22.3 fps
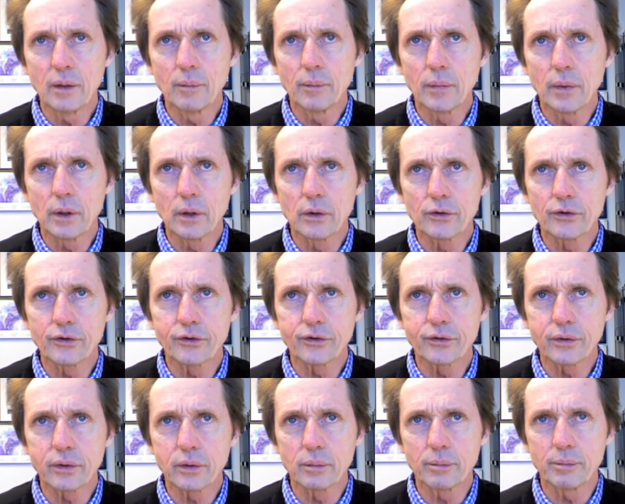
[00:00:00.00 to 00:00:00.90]

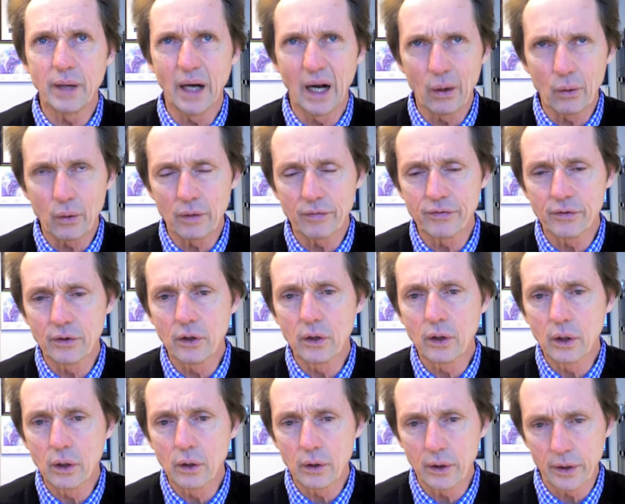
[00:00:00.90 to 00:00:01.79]
most
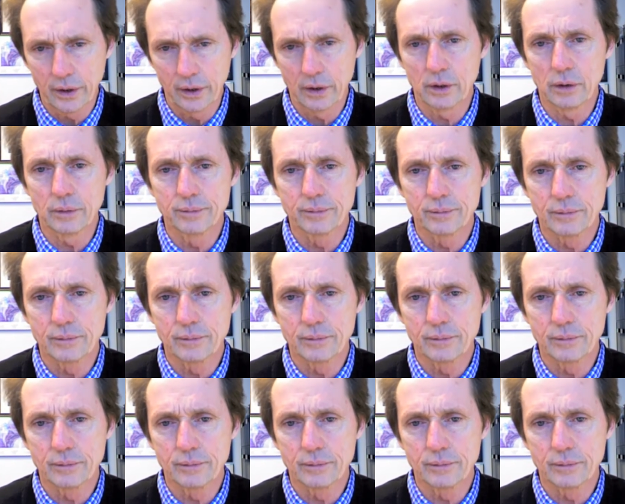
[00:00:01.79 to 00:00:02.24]
powerful lawyer